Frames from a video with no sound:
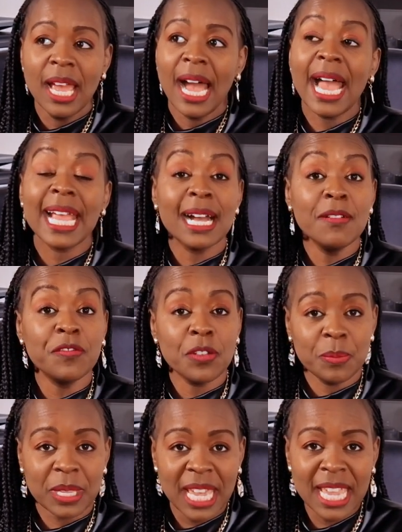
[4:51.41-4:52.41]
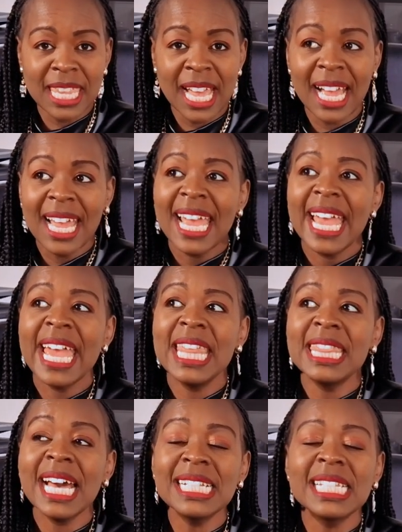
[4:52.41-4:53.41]
I come from Kenya, And
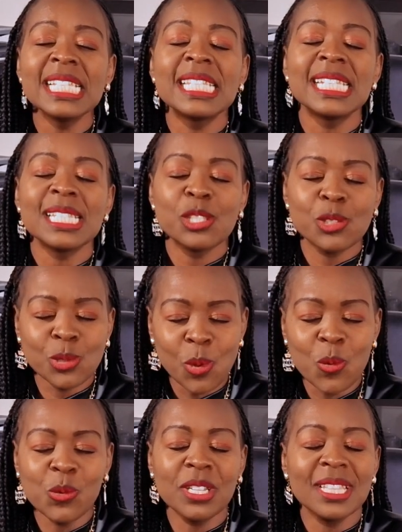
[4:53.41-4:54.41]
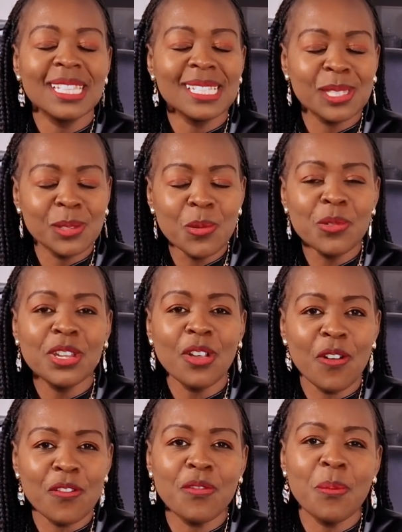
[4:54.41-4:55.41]
that is the story
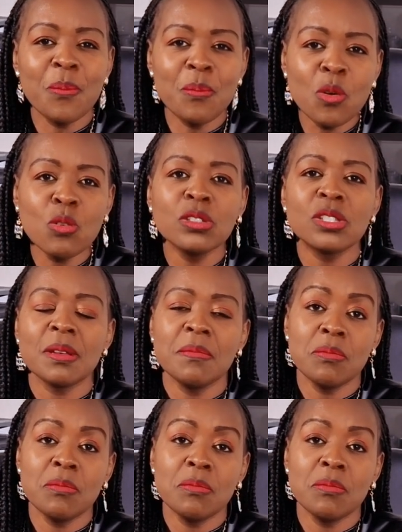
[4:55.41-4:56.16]
of most